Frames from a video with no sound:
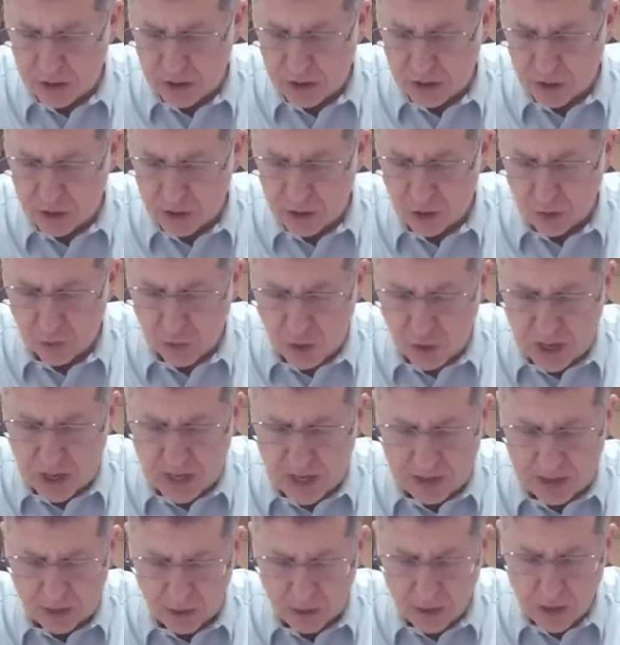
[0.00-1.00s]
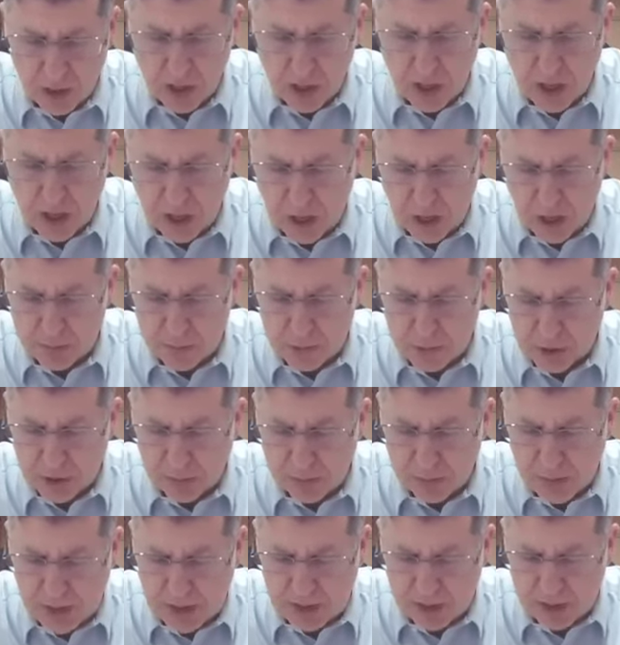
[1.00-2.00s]
in a little while. But
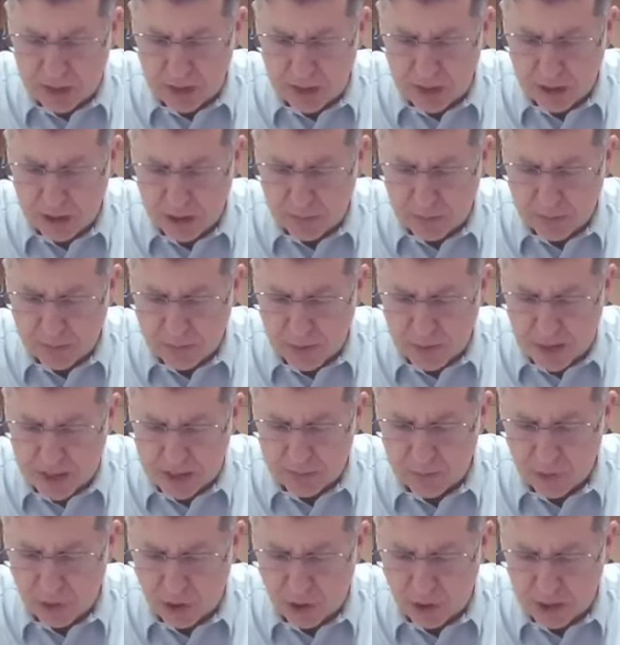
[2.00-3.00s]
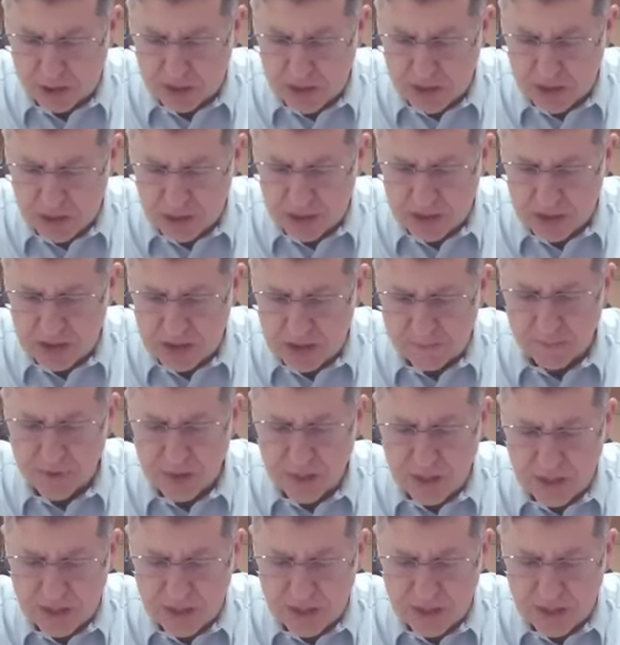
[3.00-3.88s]
the bottom line is